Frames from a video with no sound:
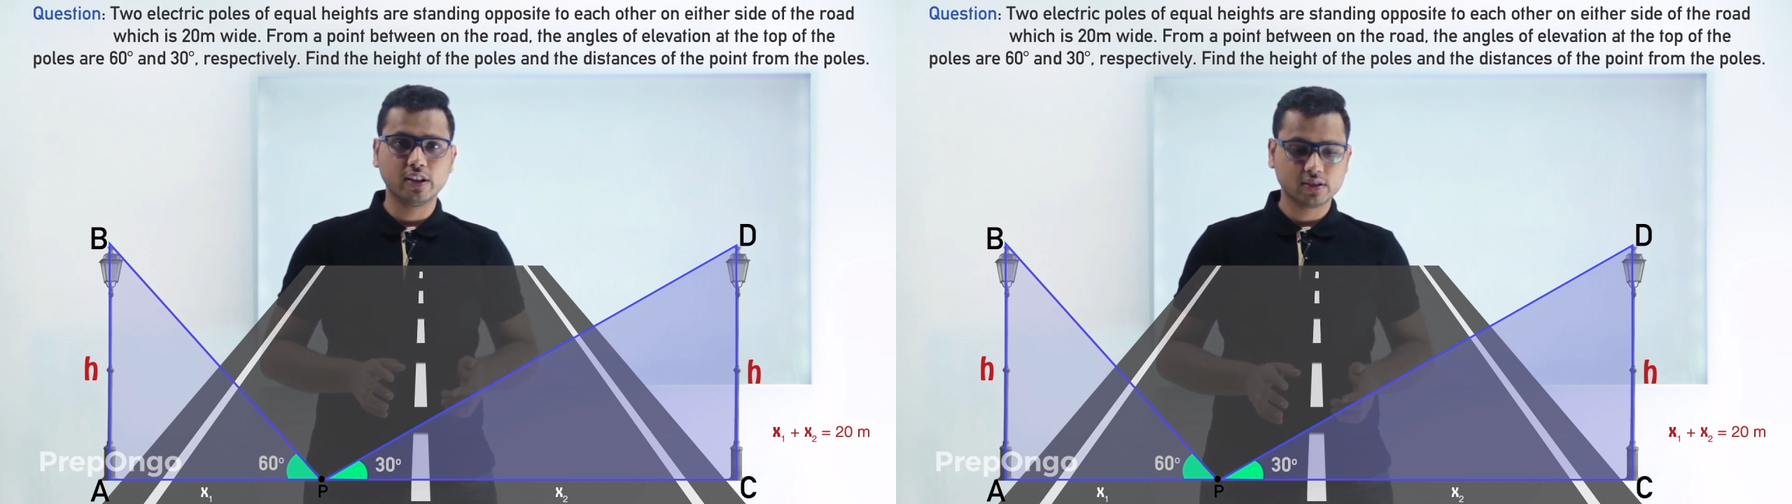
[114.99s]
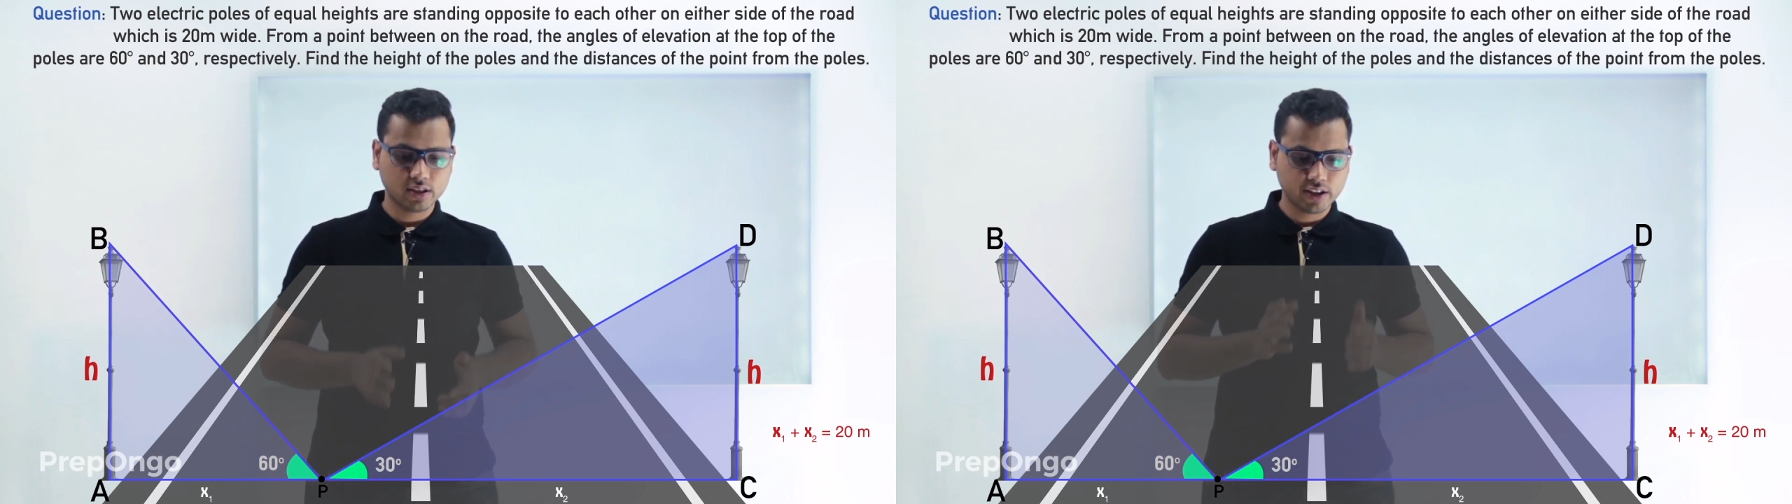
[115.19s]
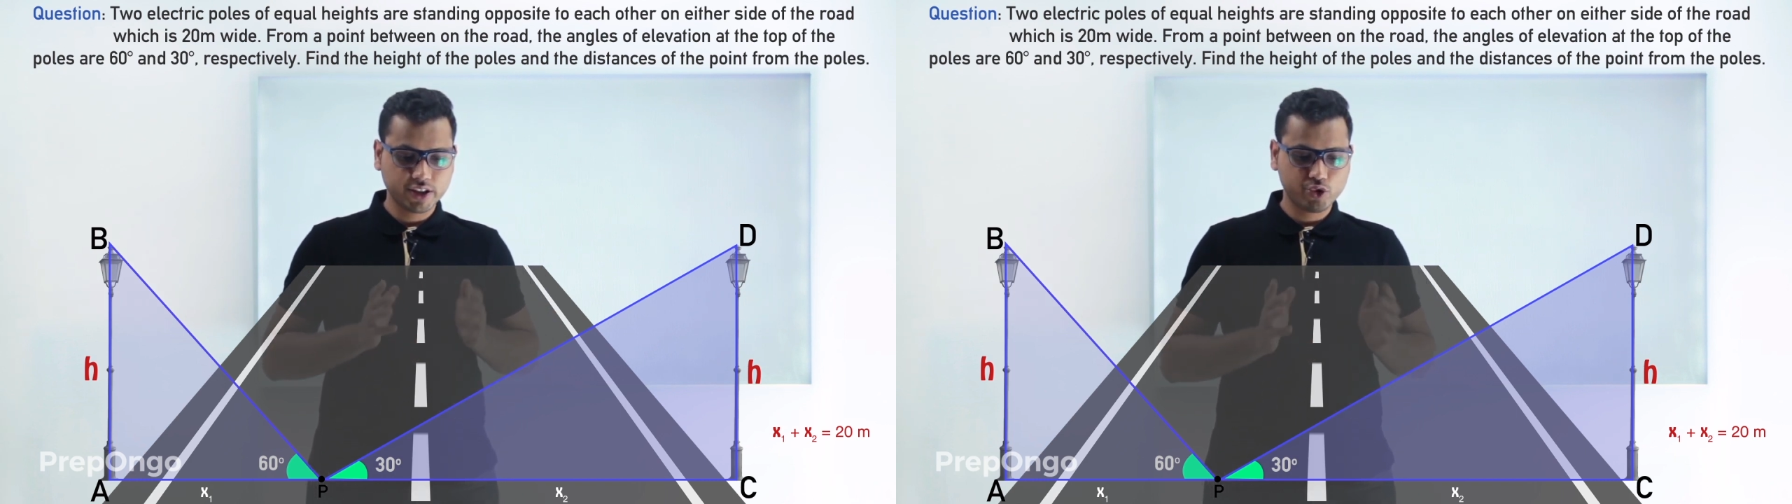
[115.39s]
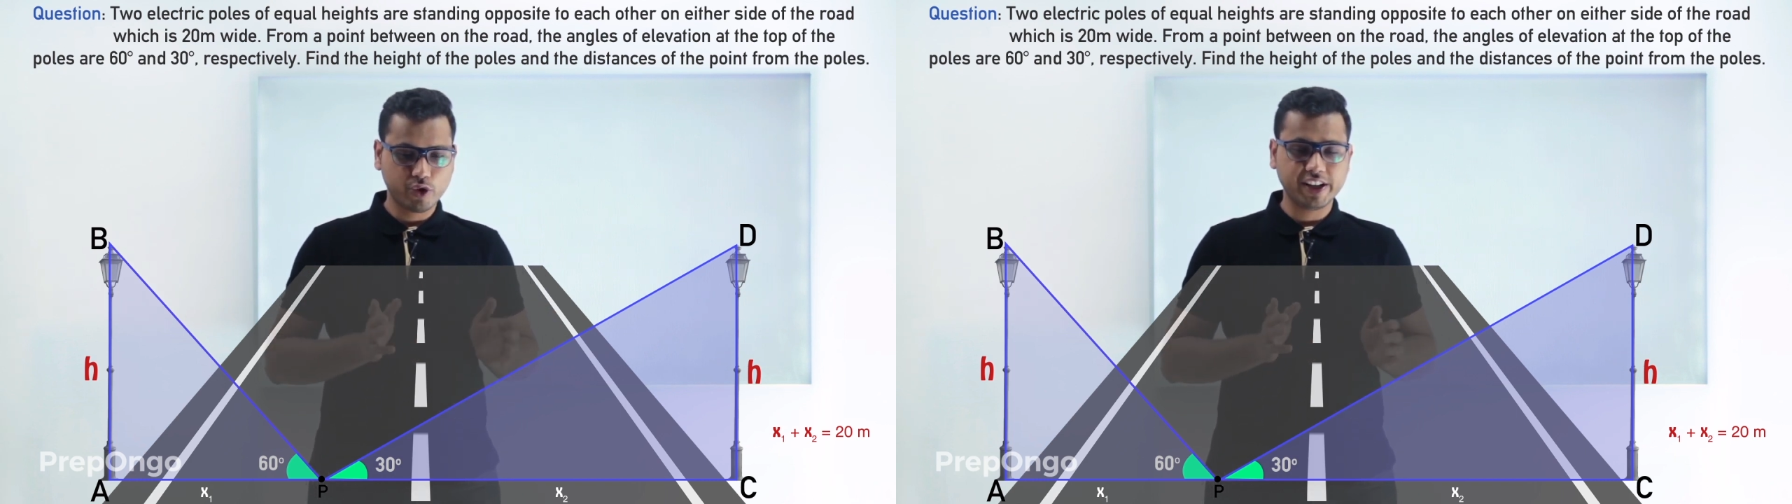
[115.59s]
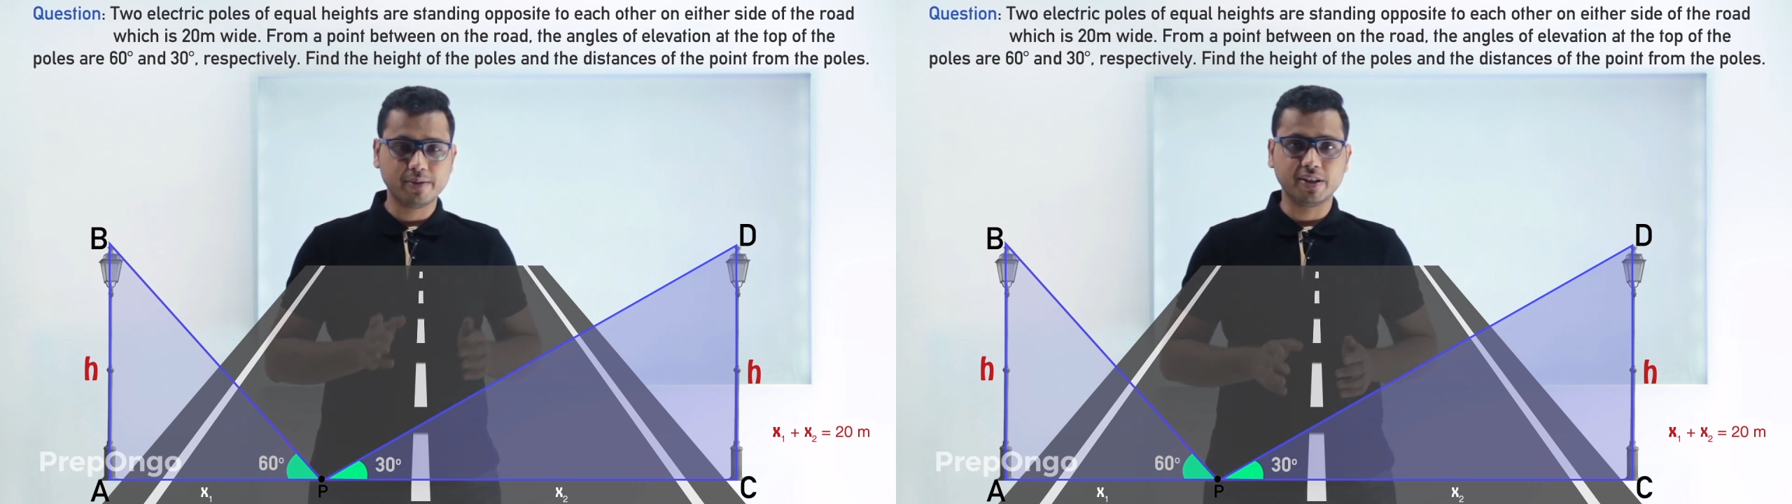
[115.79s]
is
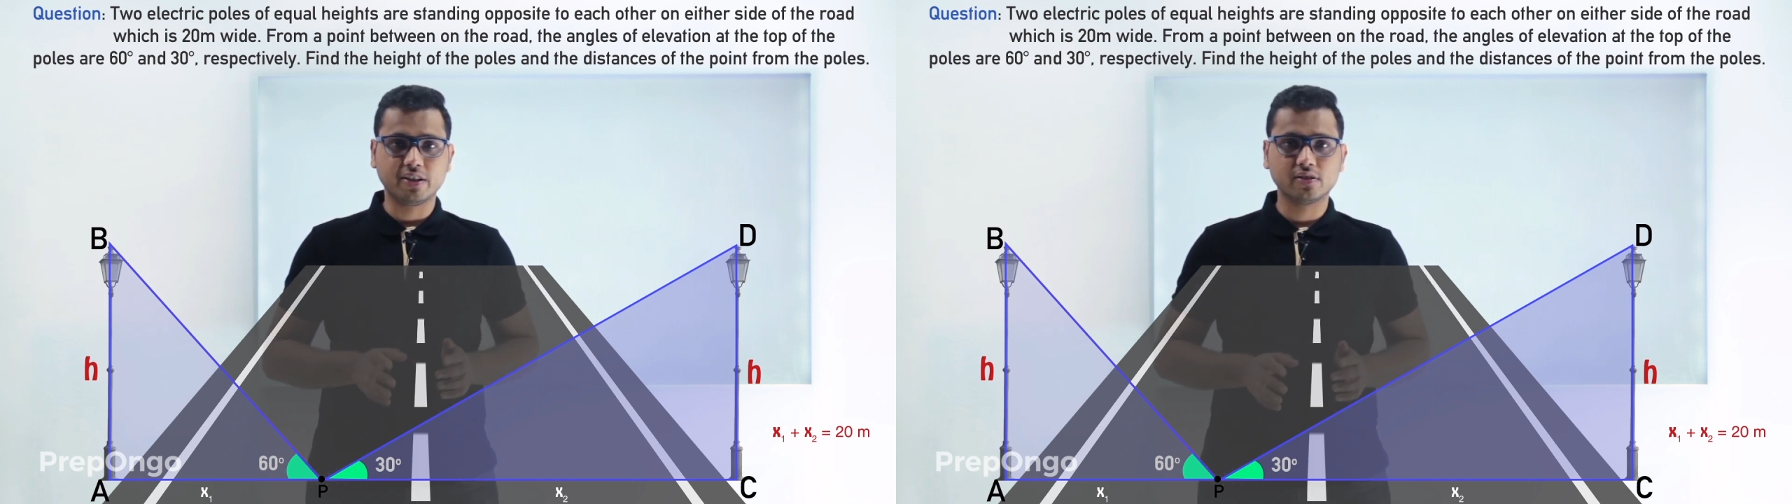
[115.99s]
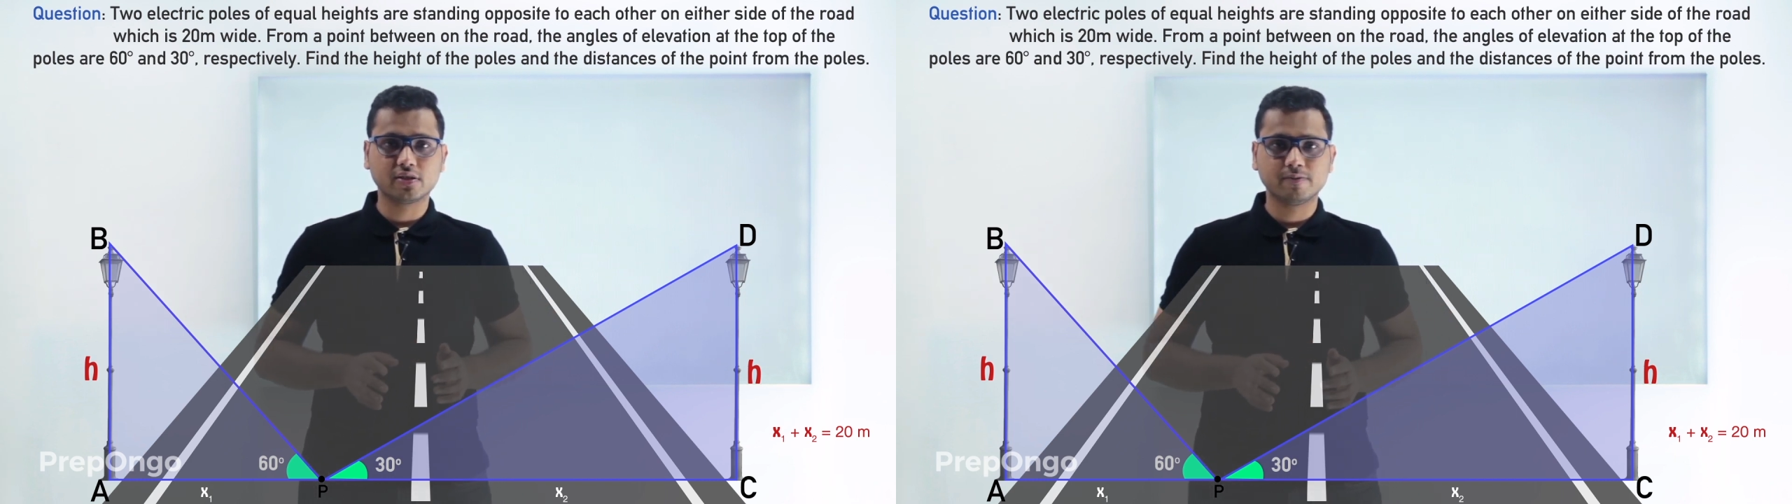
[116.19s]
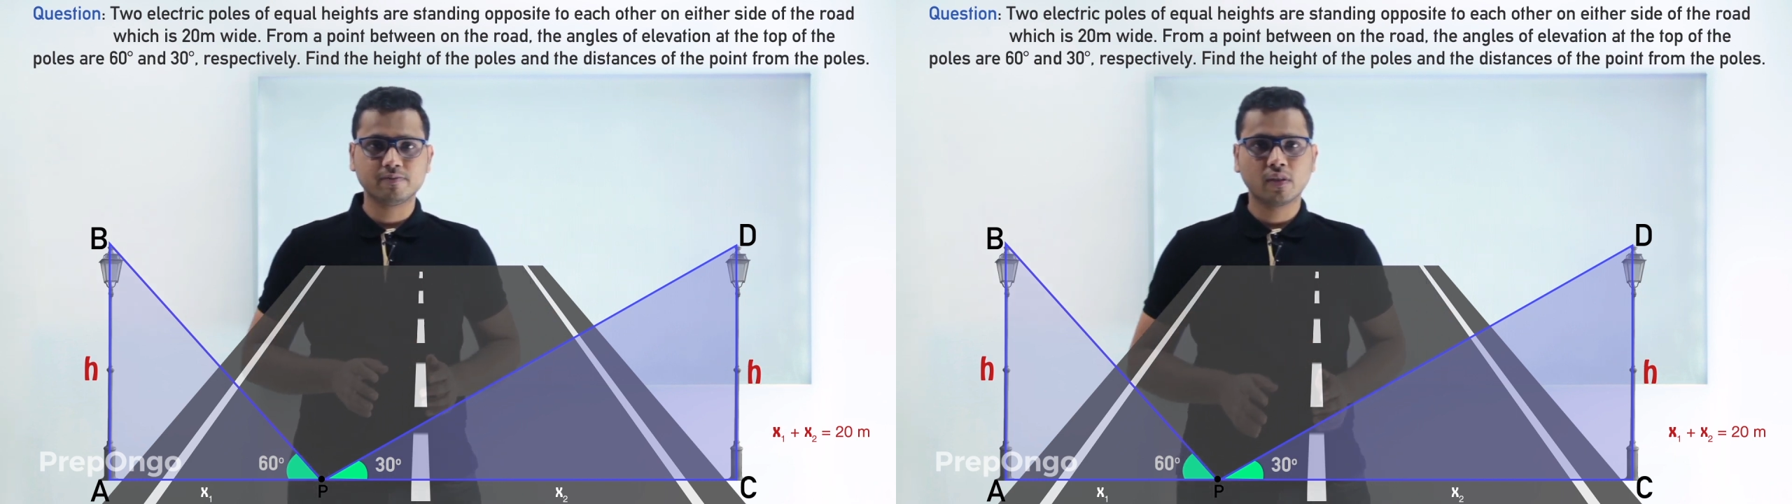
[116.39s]
20 meters.